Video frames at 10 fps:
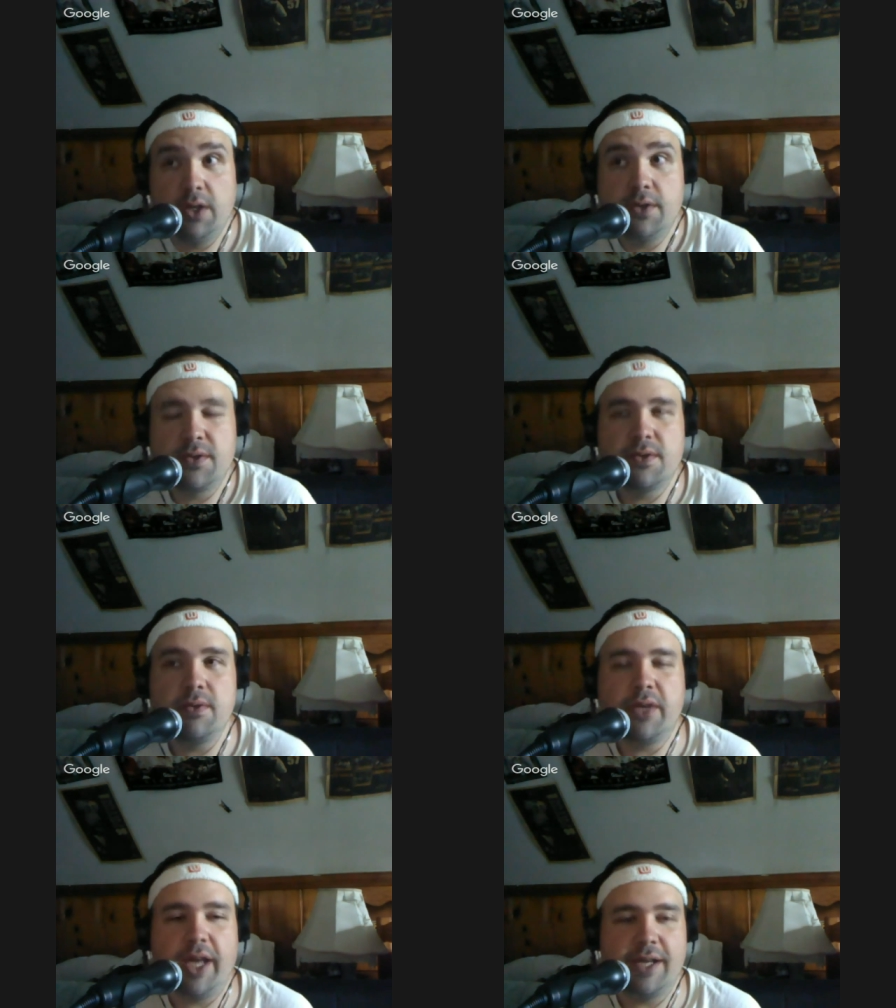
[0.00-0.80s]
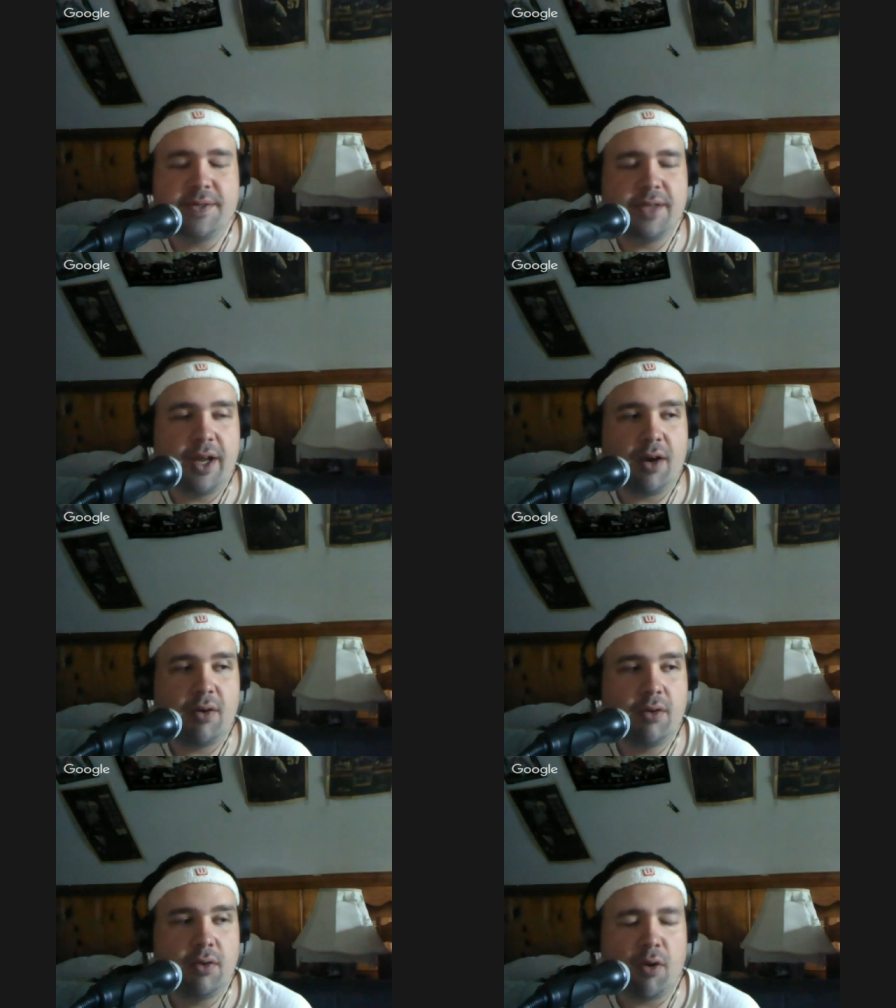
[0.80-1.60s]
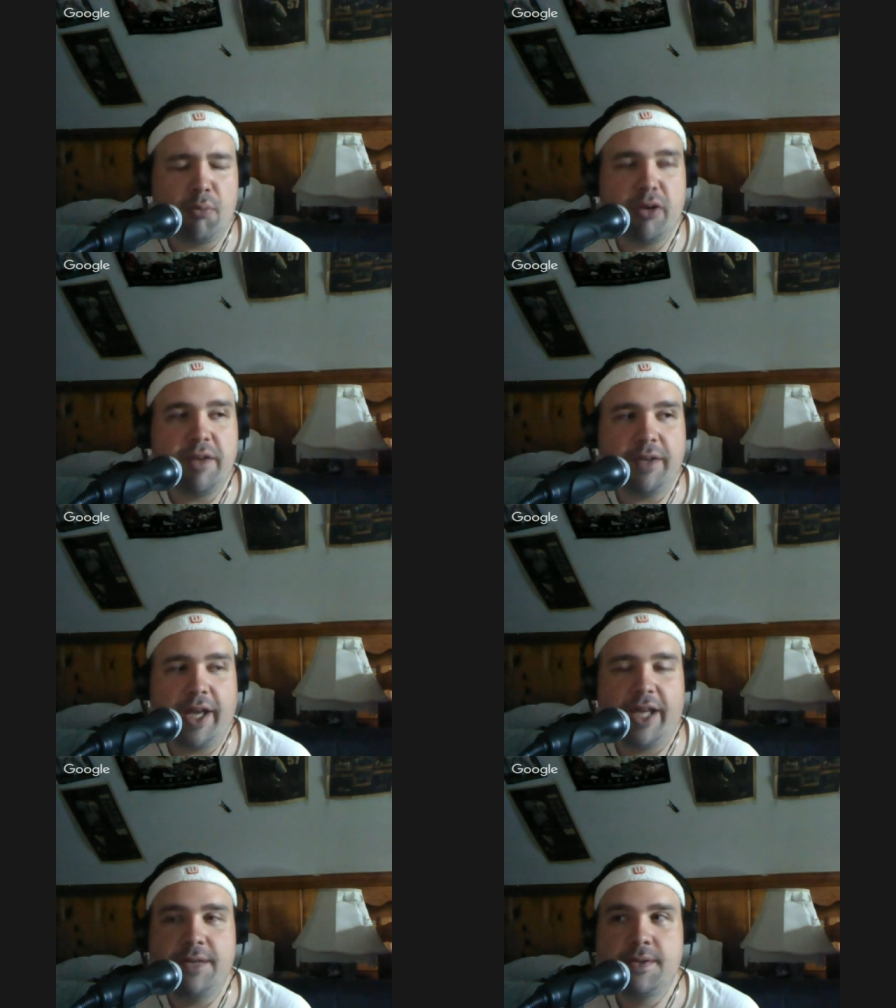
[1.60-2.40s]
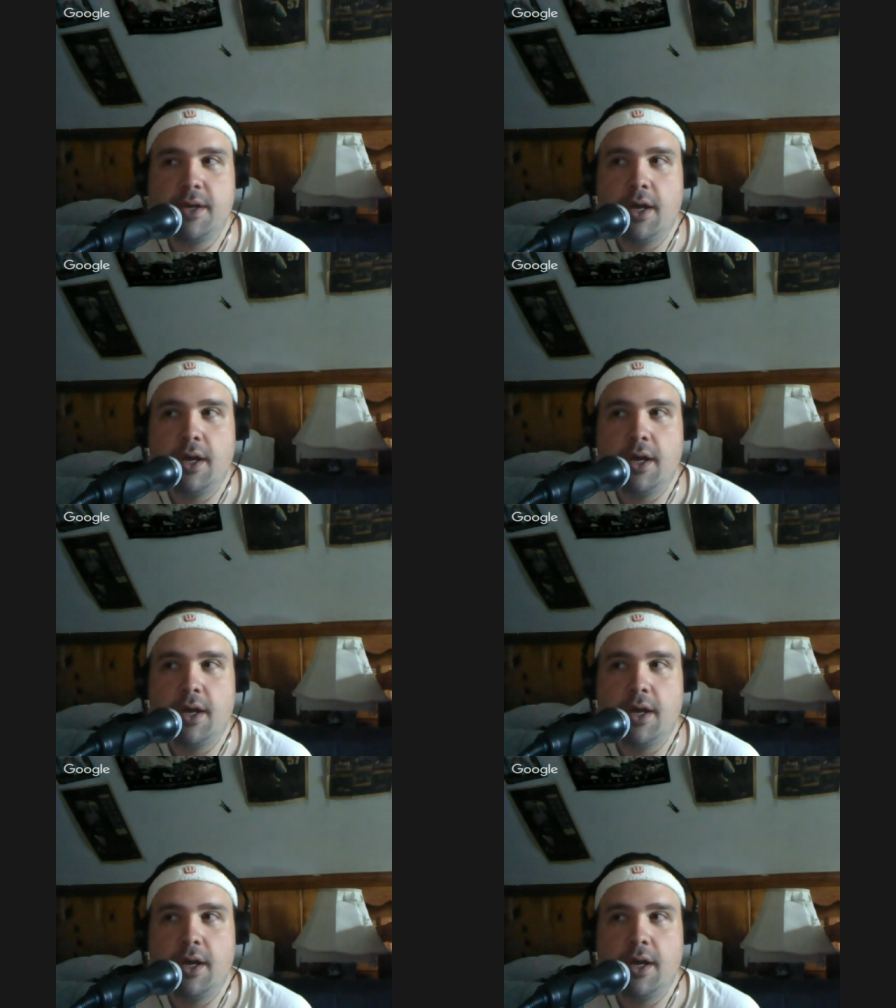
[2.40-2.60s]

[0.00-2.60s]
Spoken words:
suitcase there, or a briefcase,